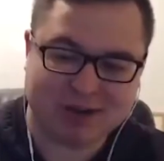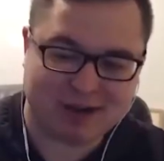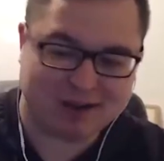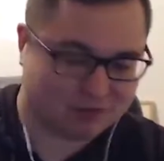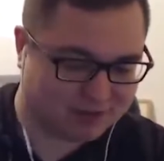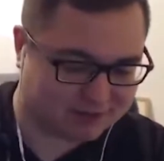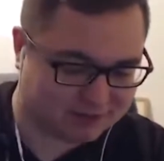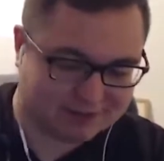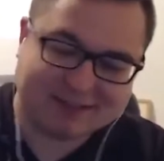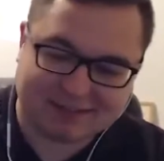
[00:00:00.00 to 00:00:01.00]
hair, look at the
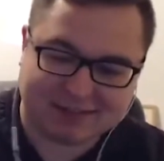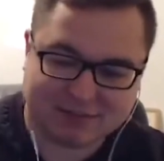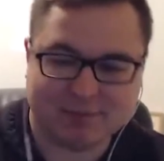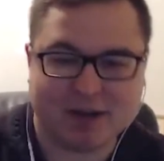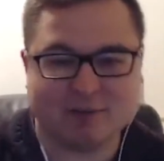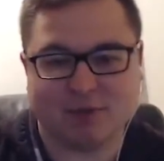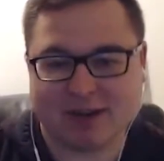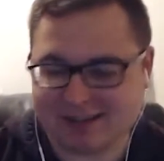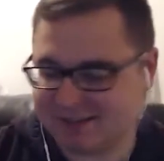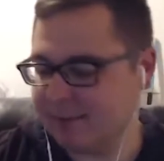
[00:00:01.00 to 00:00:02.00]
lead singer from Paramore.
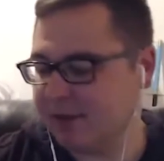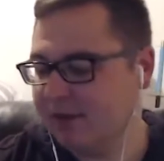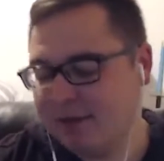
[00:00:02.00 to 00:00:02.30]
God damn it.